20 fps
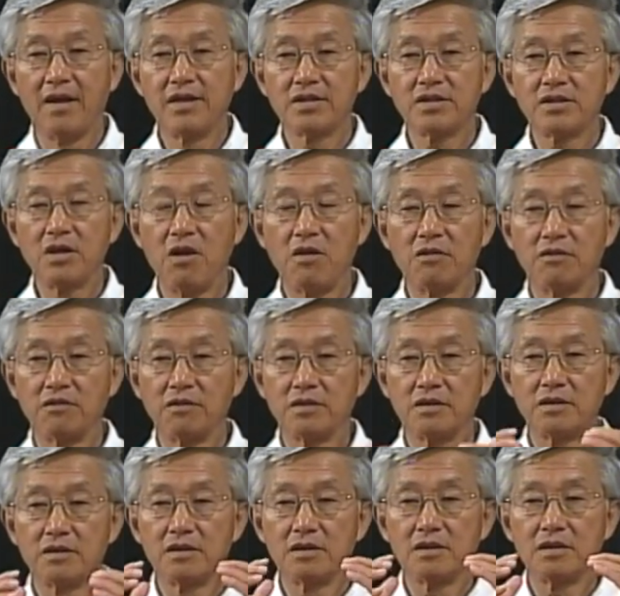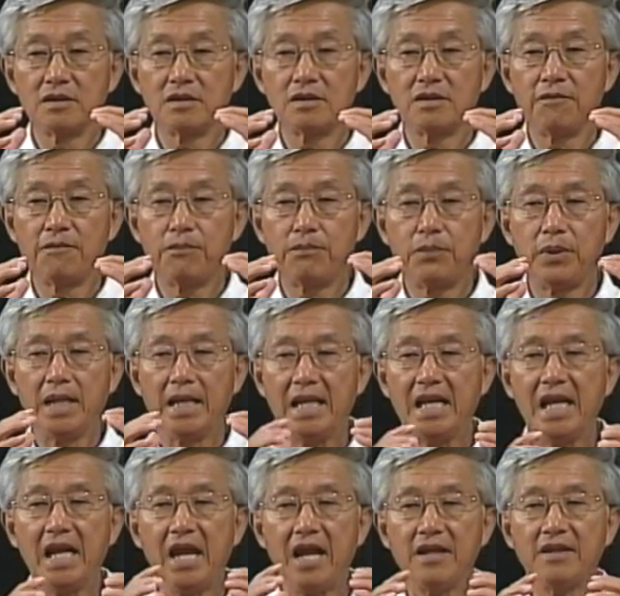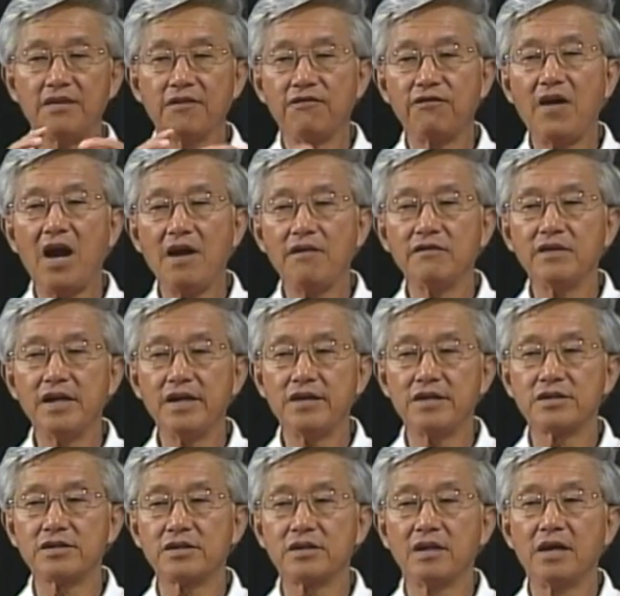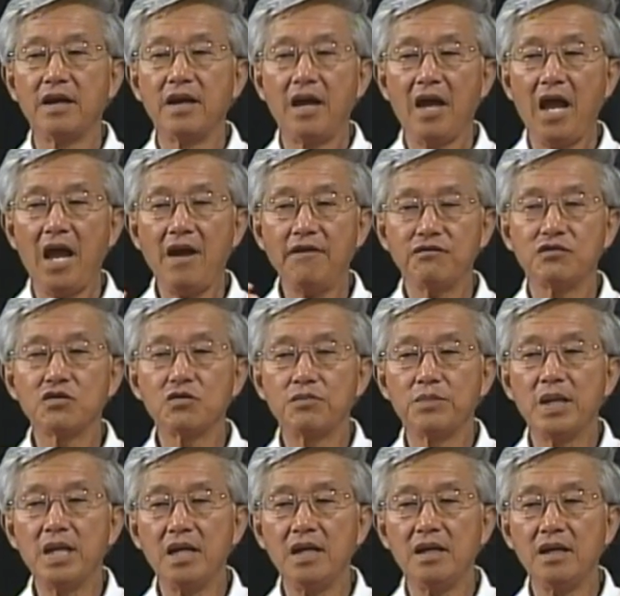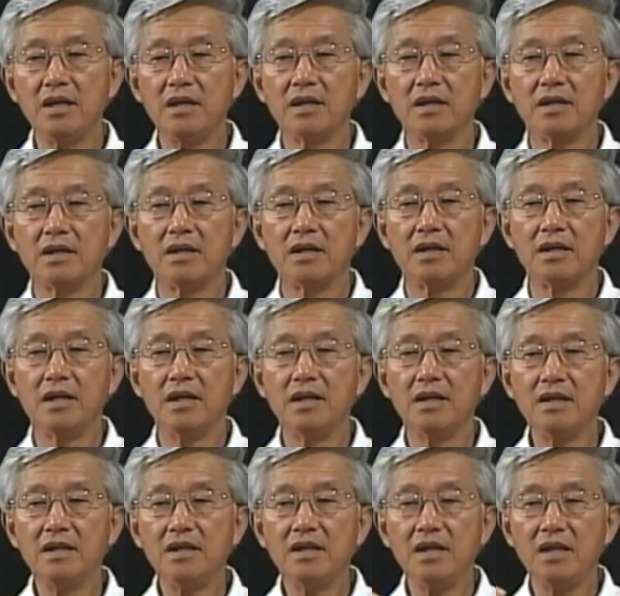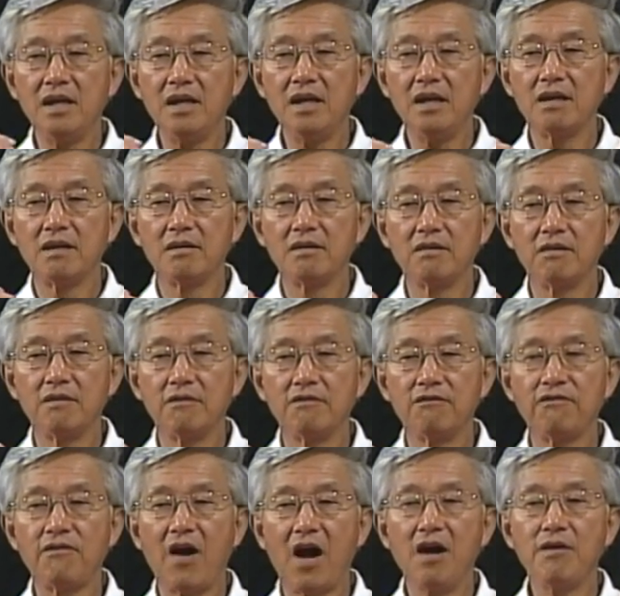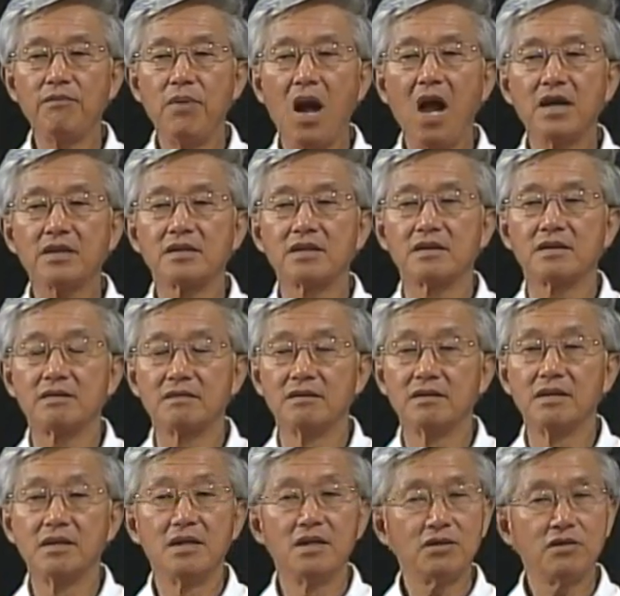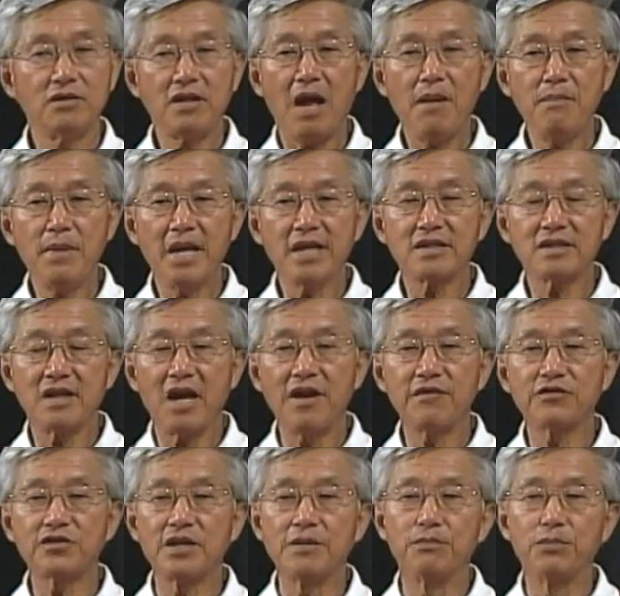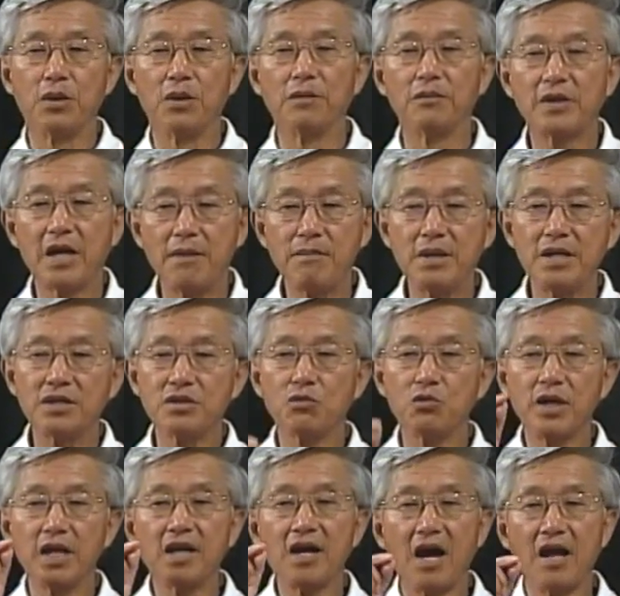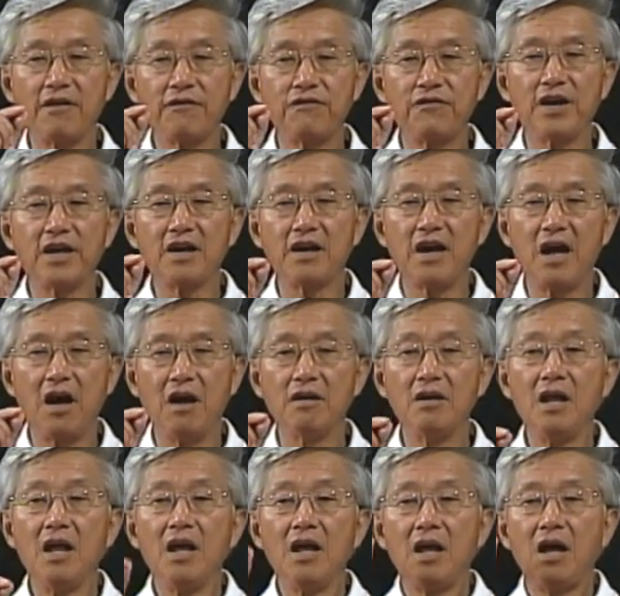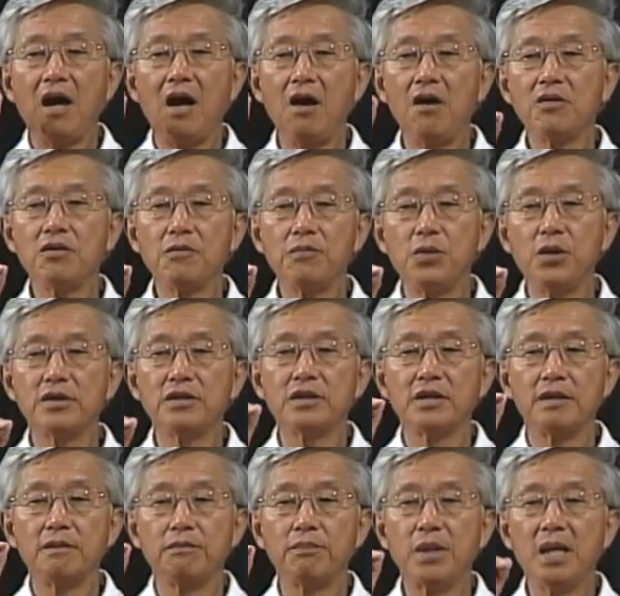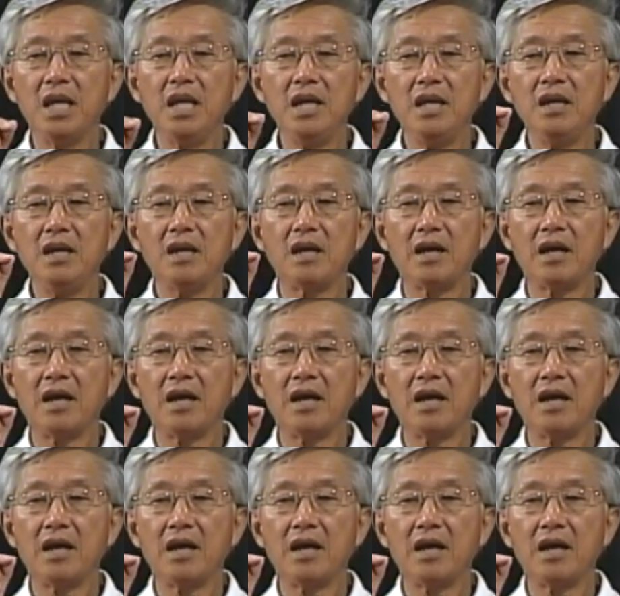So the plain, the 5 letters, have to be in the 5 box. So that makes life simple. That means we got to figure out how to put P-L-A-N,